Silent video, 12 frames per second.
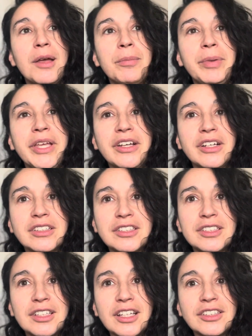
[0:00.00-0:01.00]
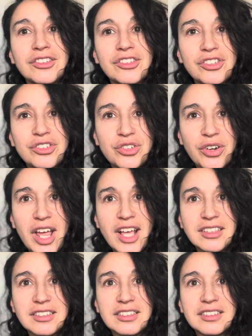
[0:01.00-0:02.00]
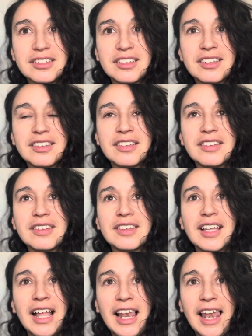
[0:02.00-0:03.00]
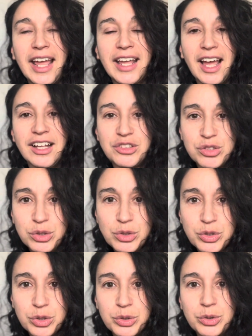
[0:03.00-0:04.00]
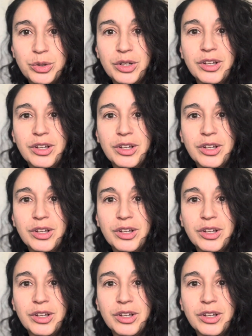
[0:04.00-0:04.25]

Because stress, like I told you,